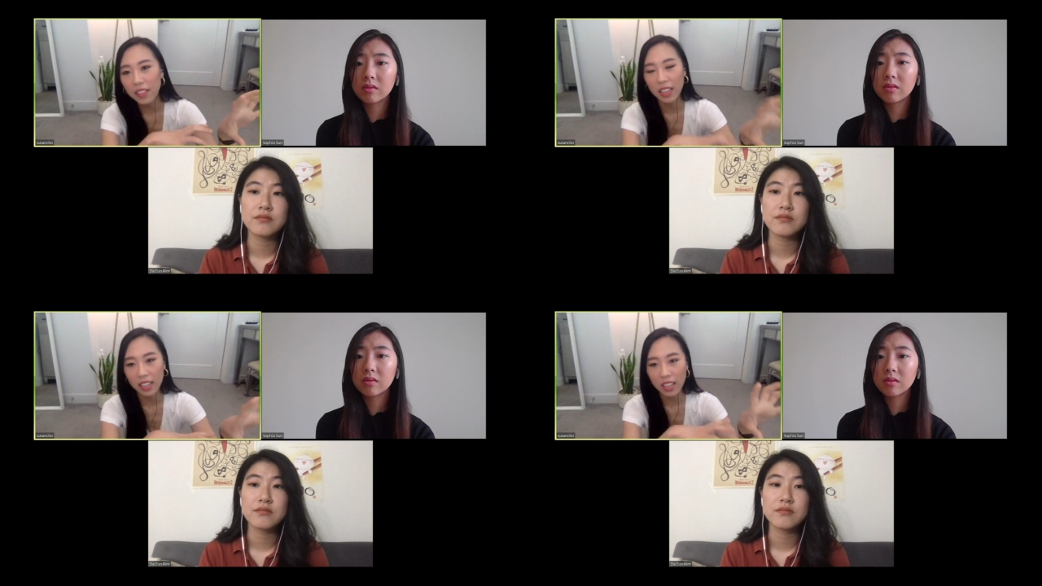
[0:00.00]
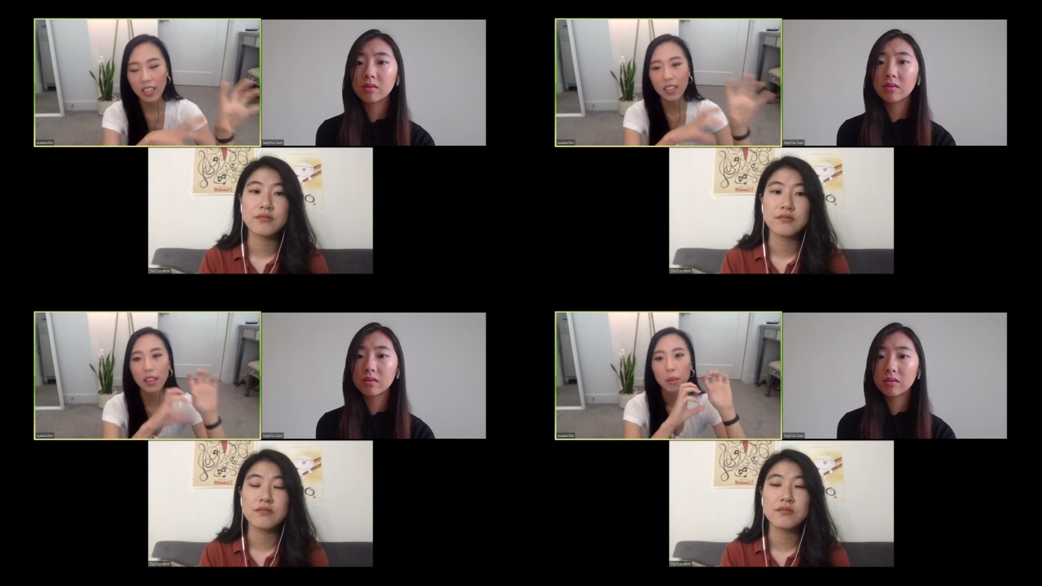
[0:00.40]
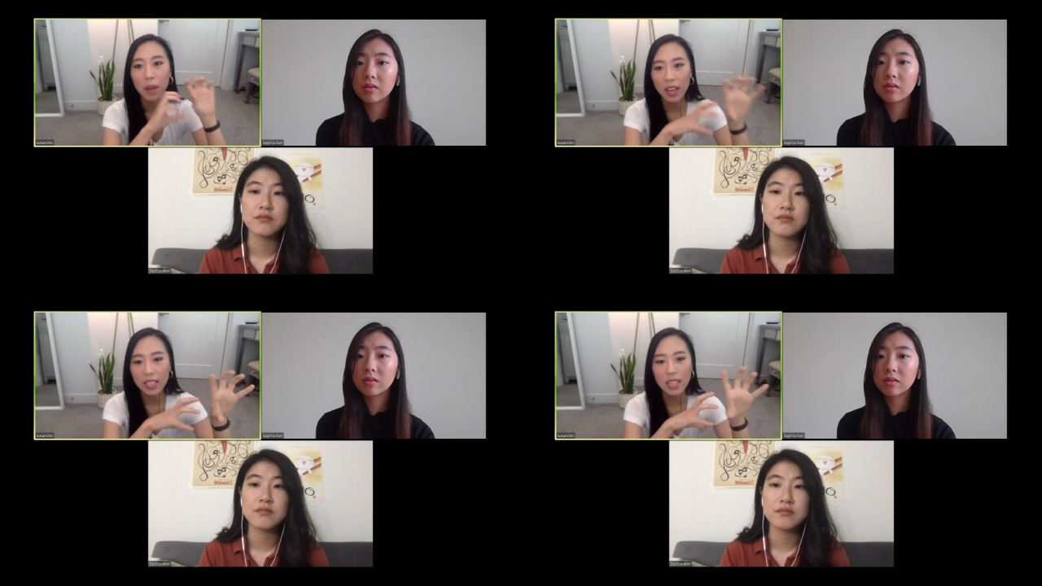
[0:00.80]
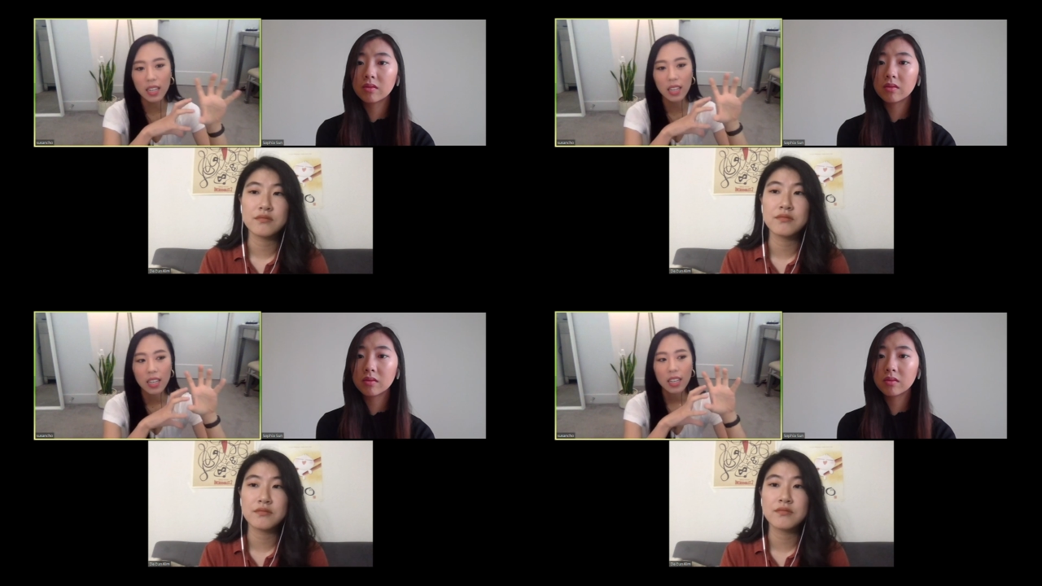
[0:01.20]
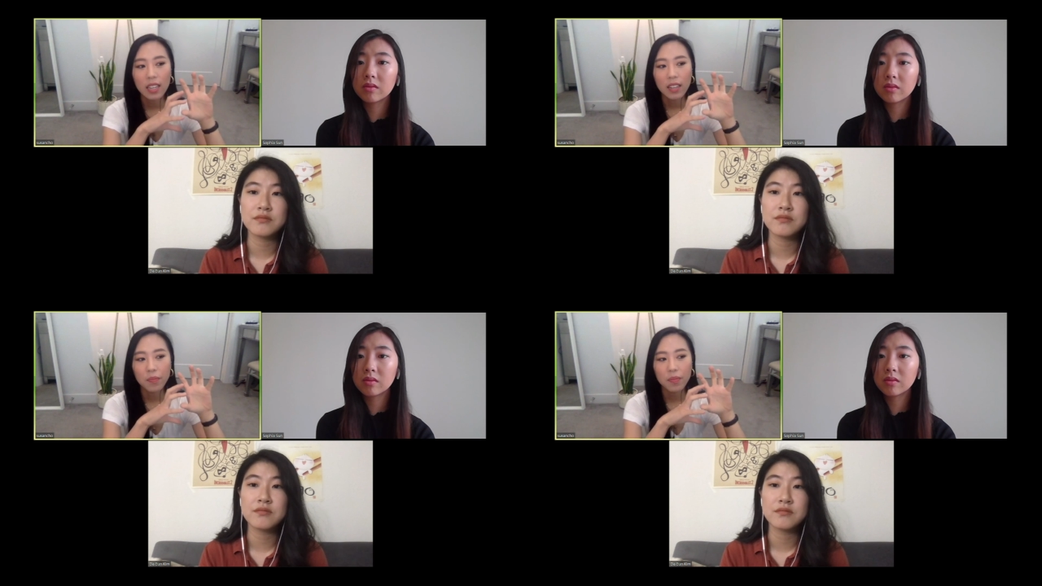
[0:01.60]
Speaker 1: thinking, in their minds, like
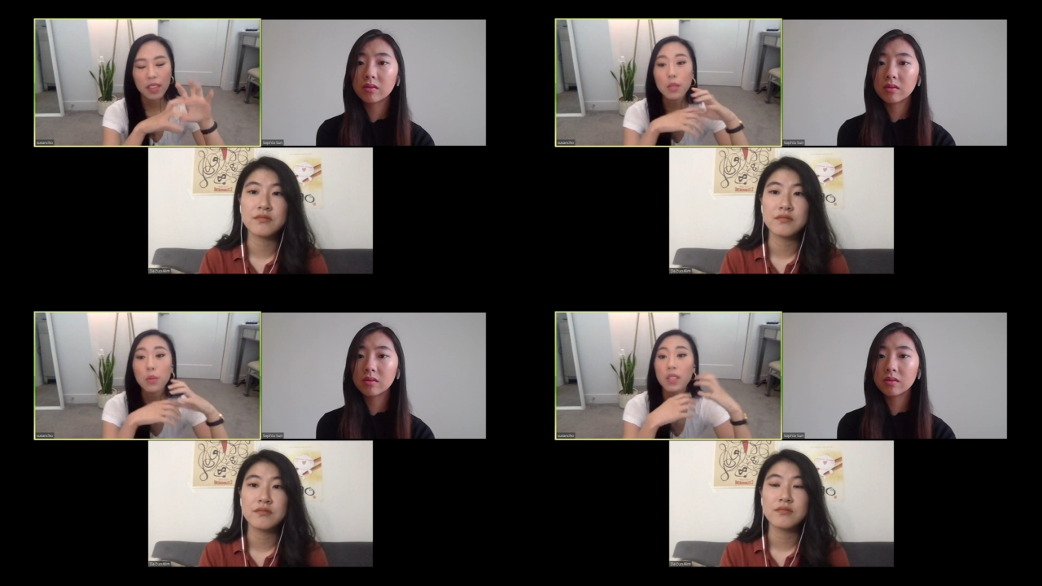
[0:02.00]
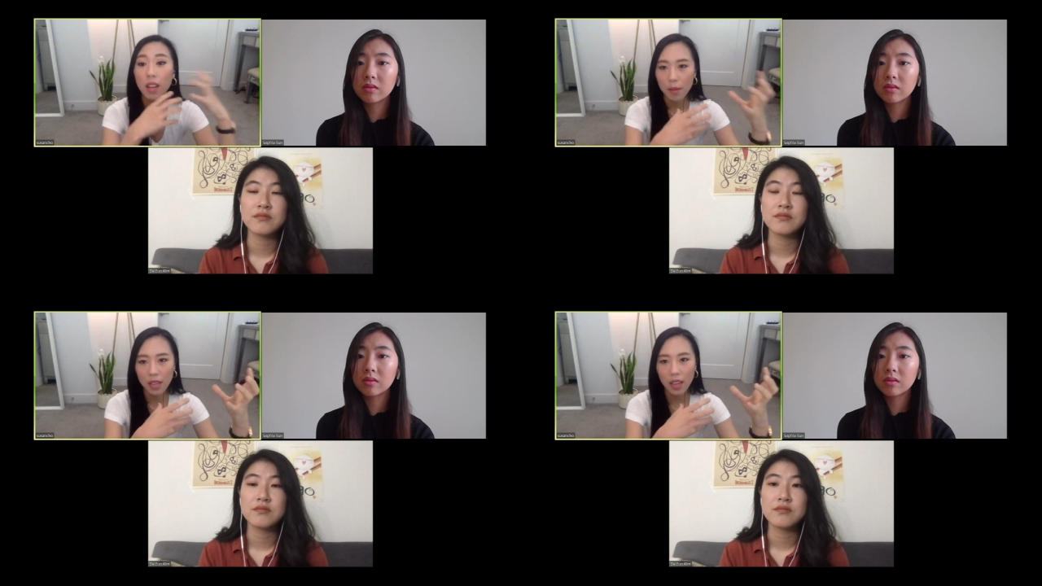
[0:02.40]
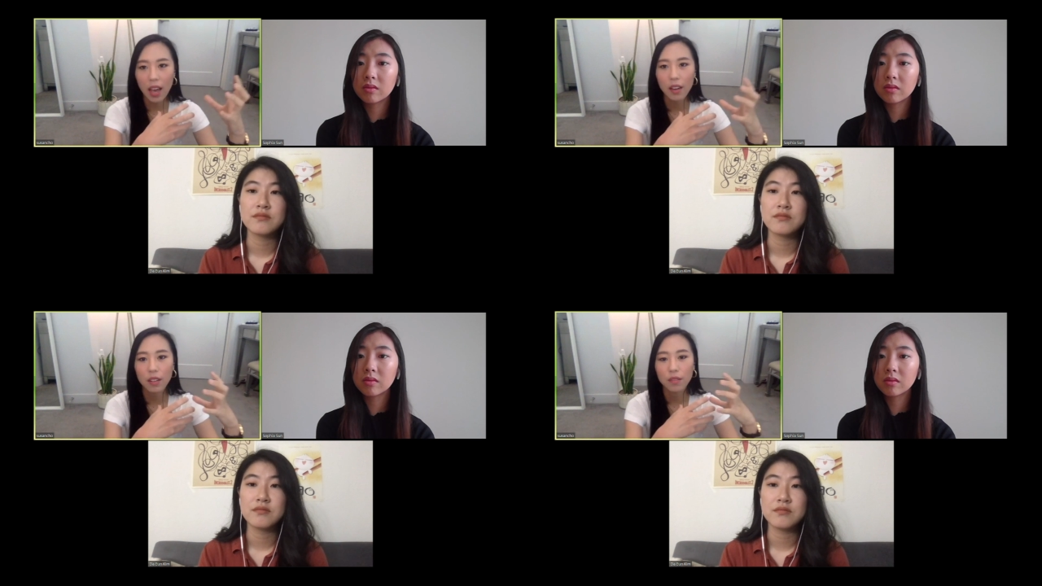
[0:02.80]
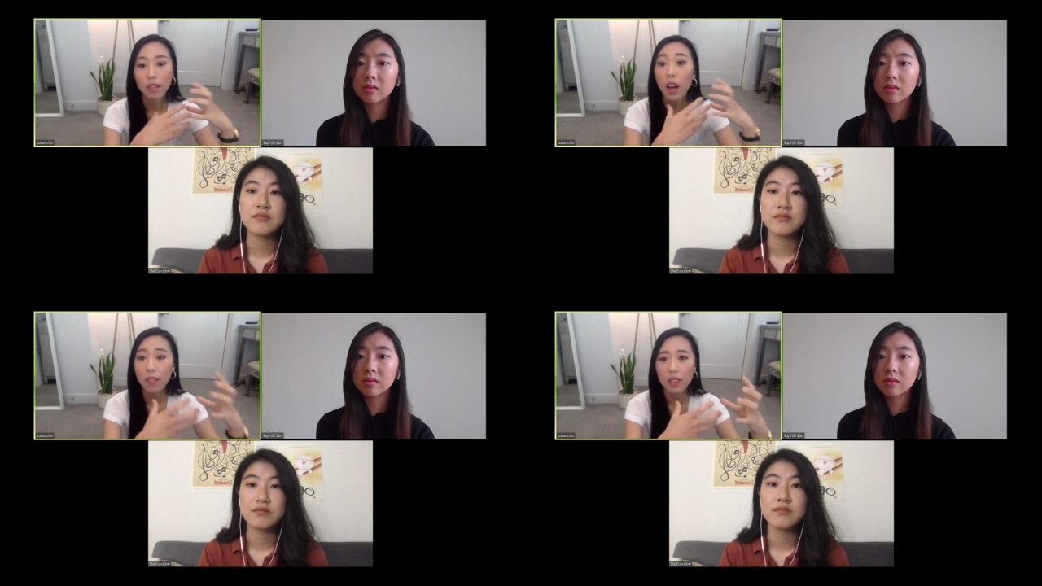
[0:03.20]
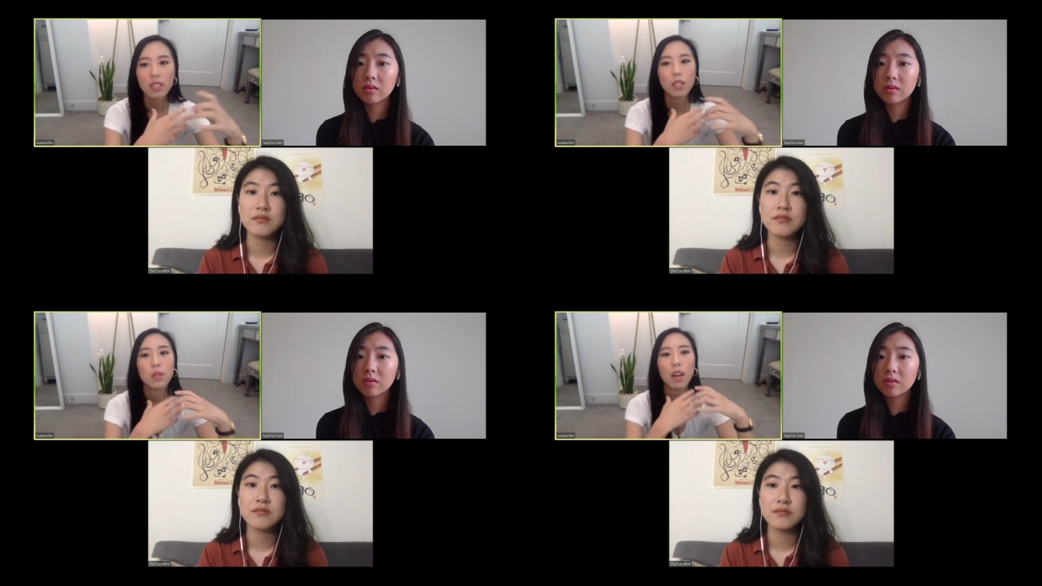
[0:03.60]
this was coming out of love, and this
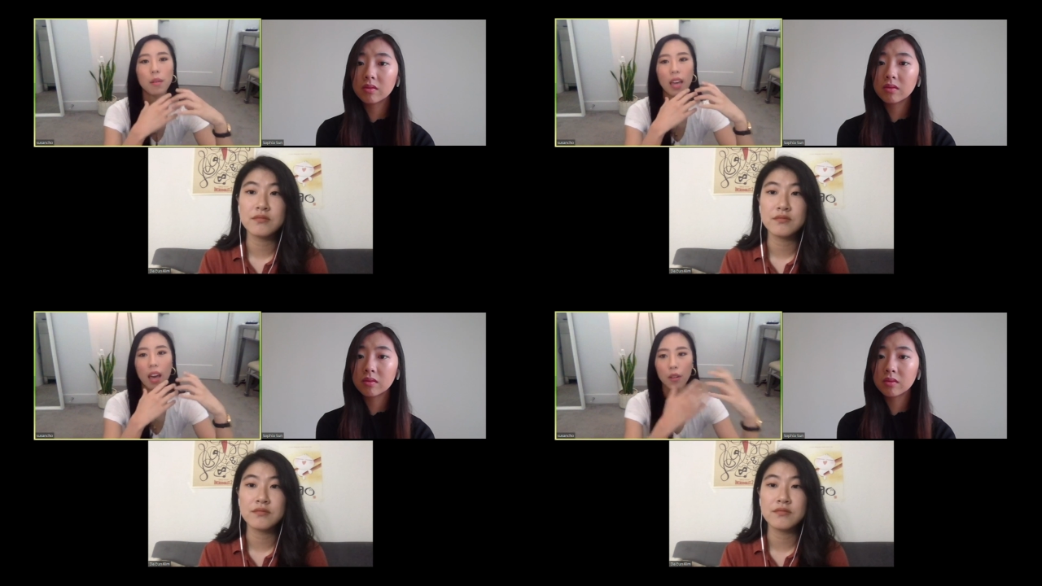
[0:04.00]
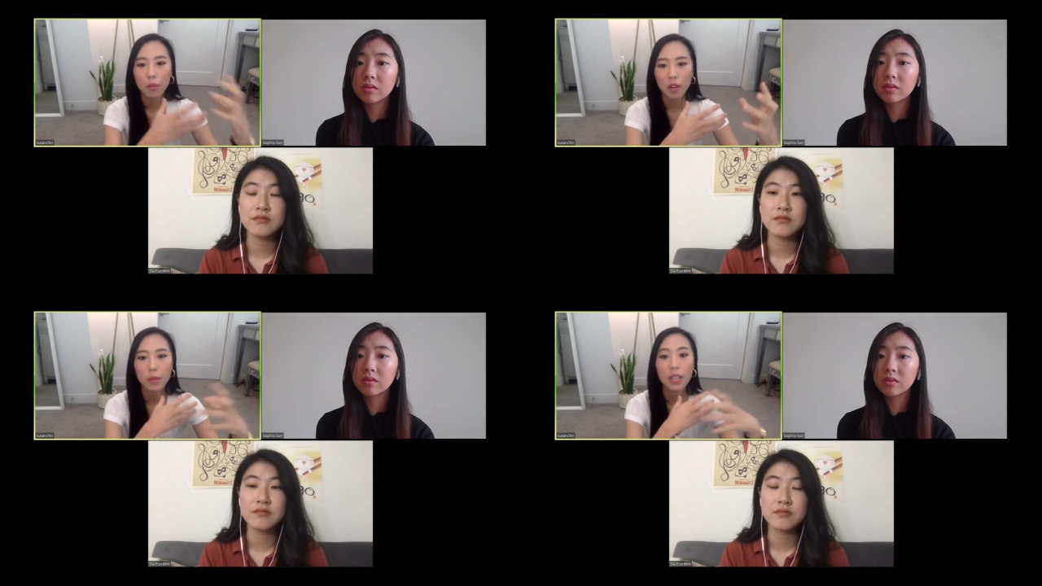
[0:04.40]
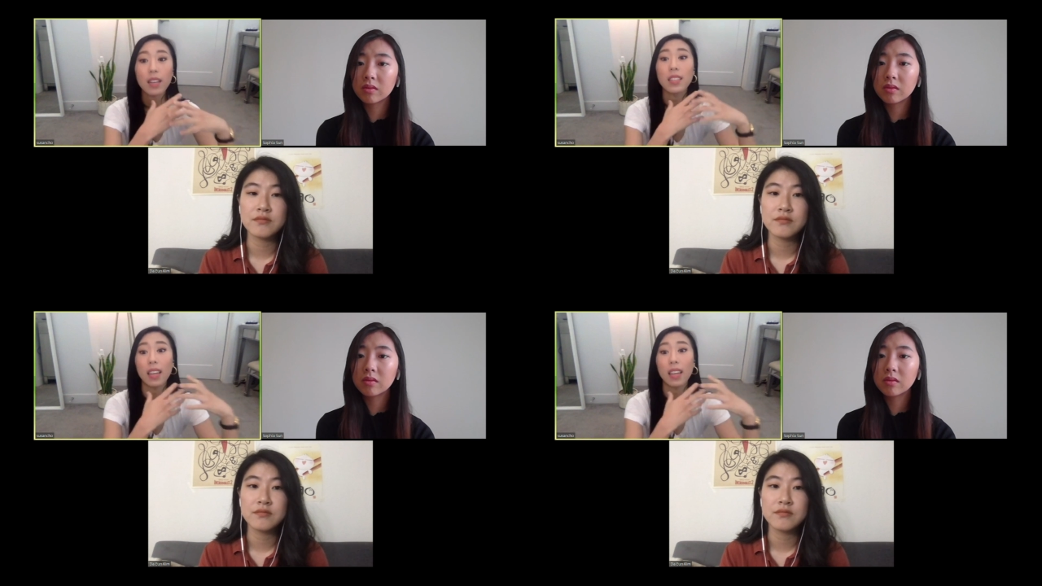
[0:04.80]
was coming out because